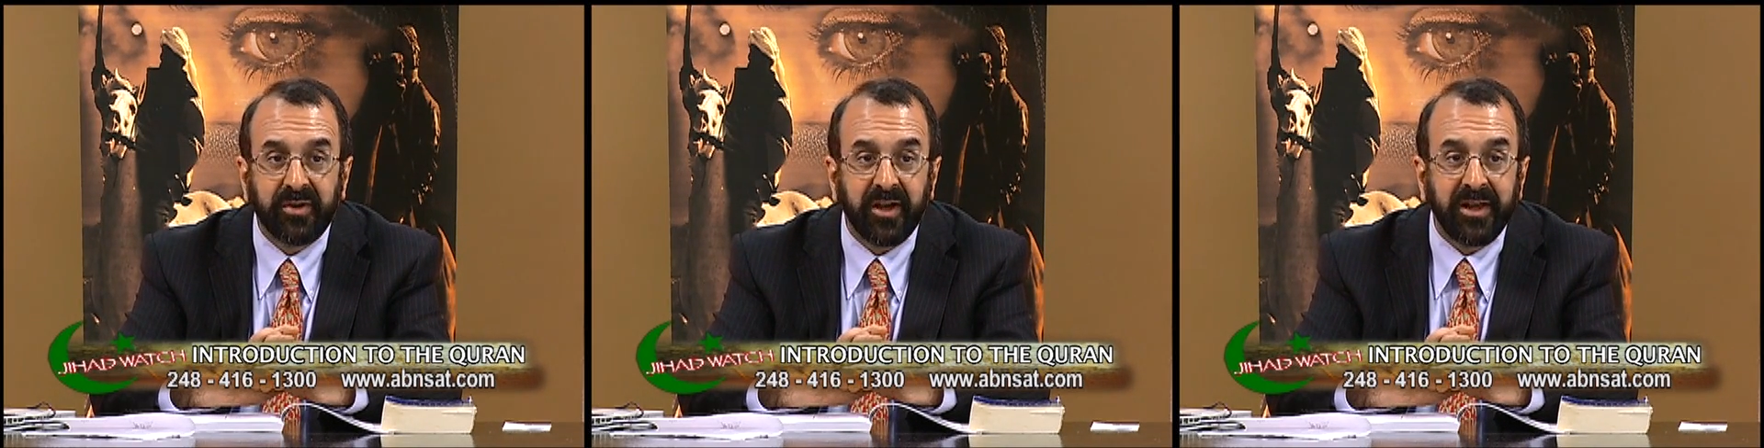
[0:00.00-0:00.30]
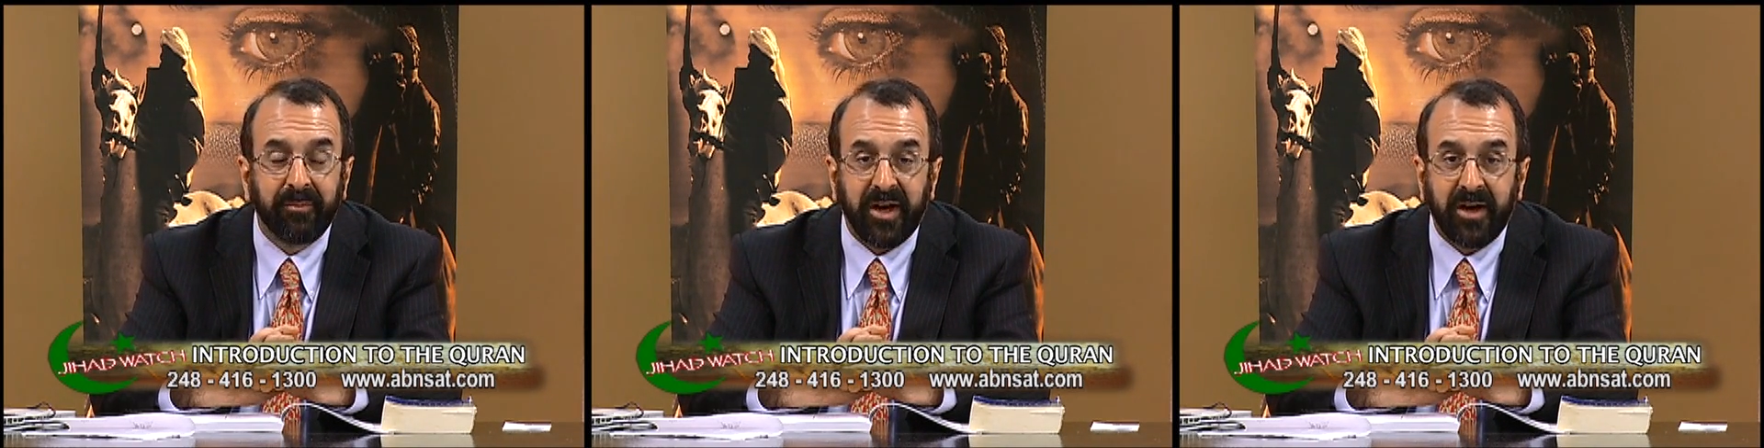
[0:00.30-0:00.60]
a
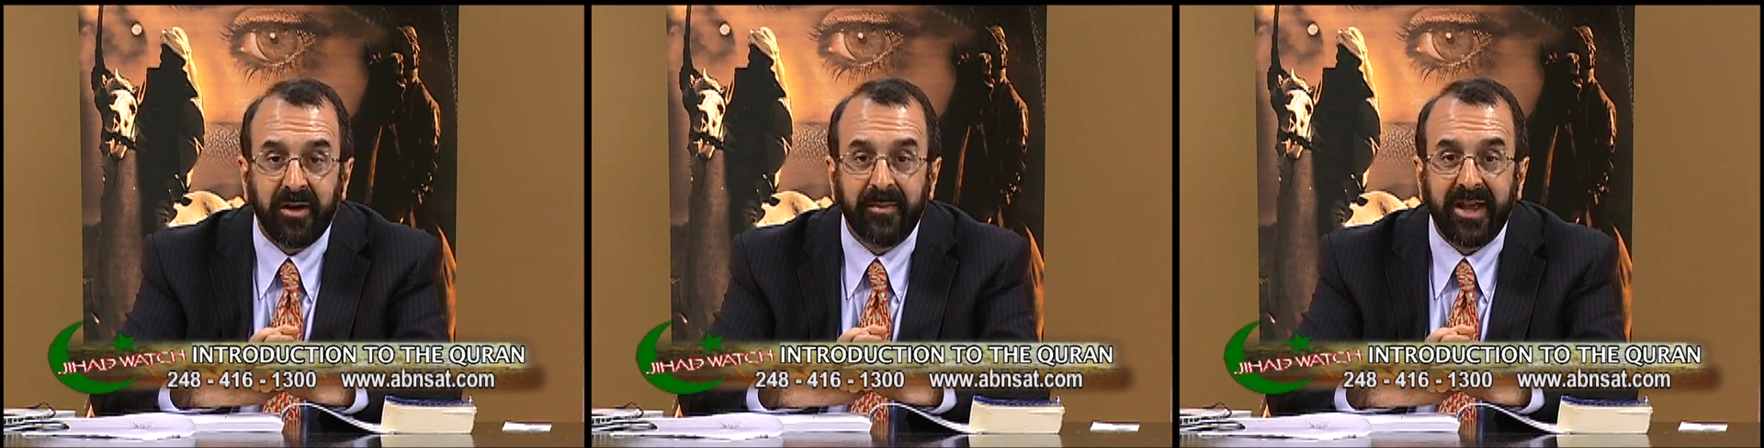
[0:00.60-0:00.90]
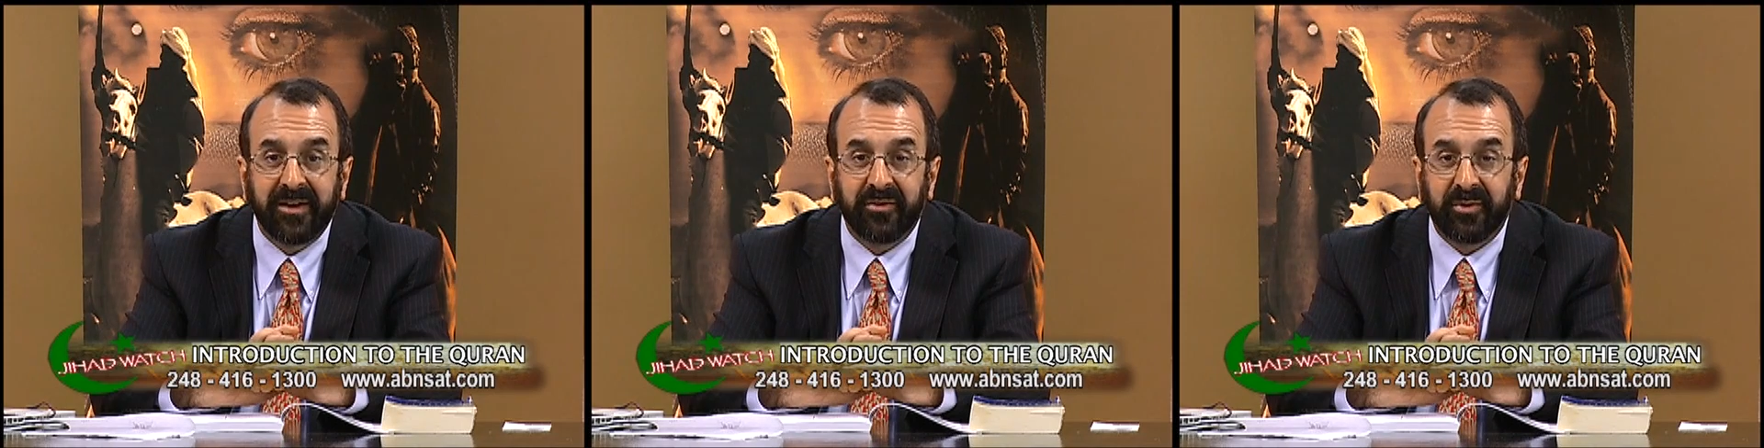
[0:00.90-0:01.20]
bomb
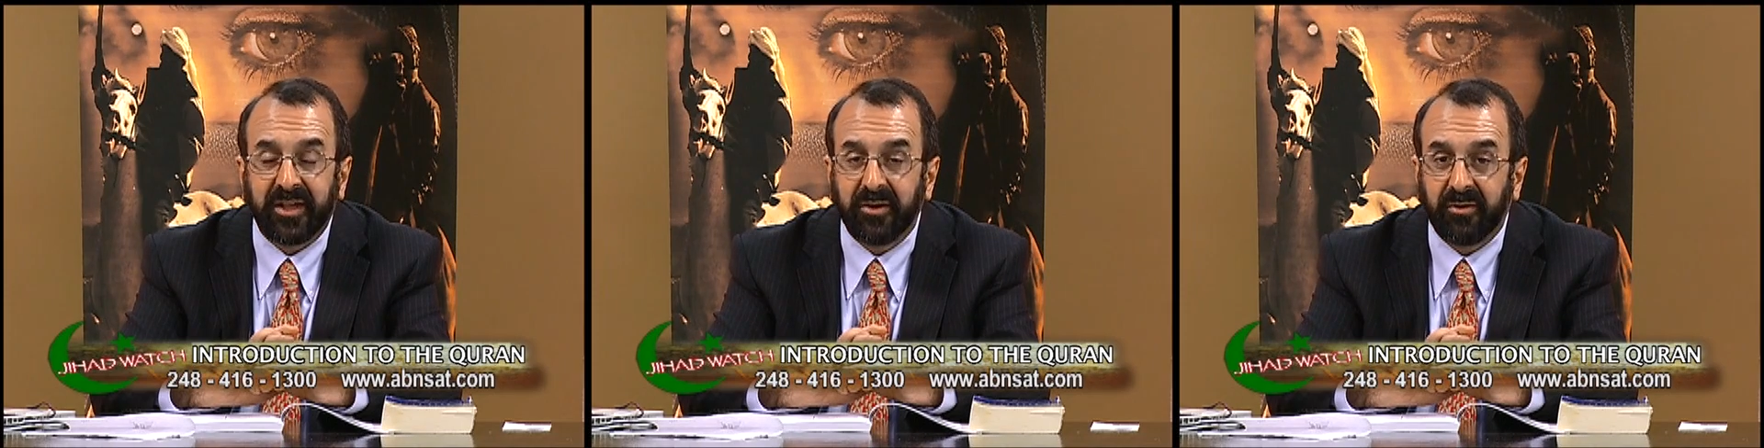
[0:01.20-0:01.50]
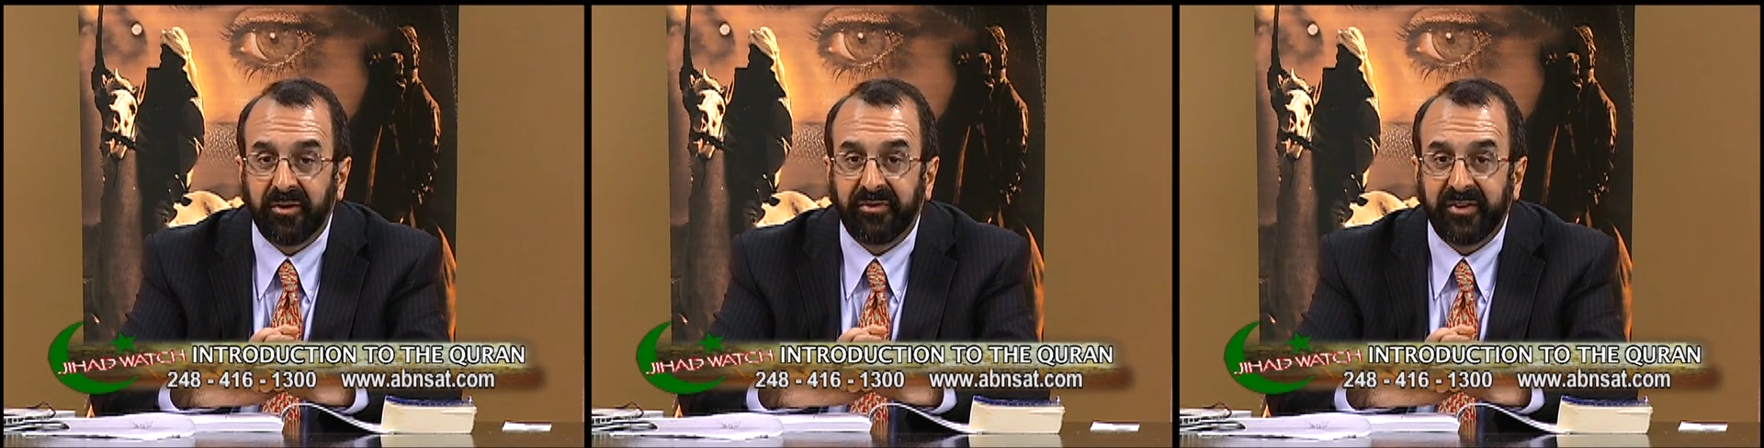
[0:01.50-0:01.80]
and to kill
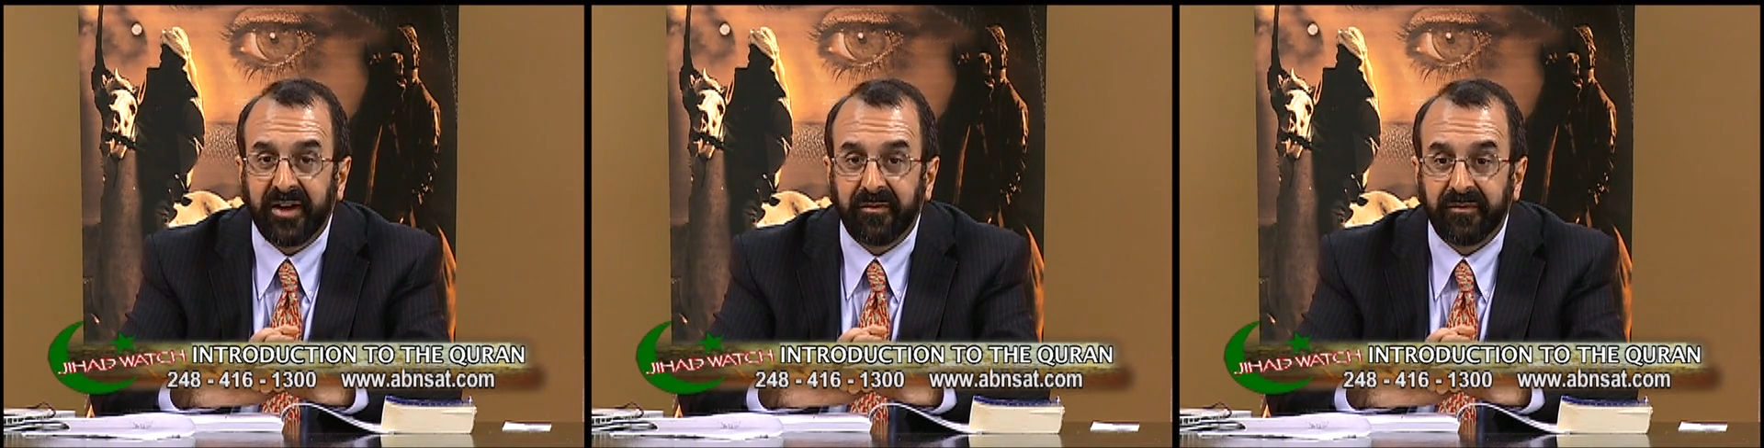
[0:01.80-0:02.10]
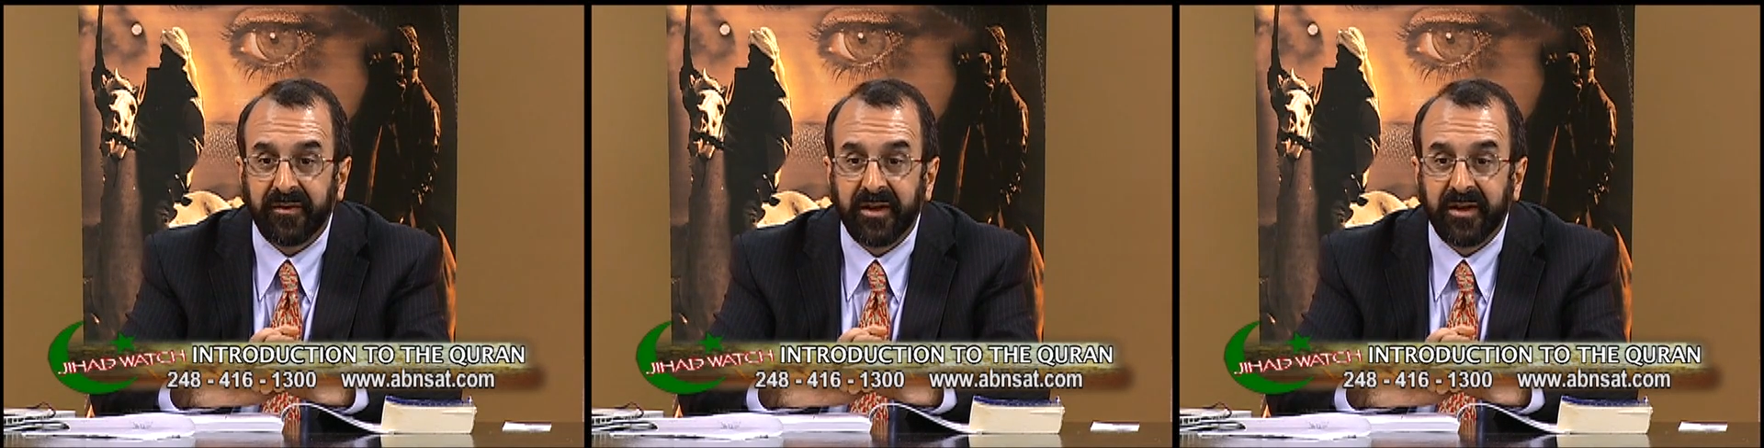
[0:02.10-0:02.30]
herself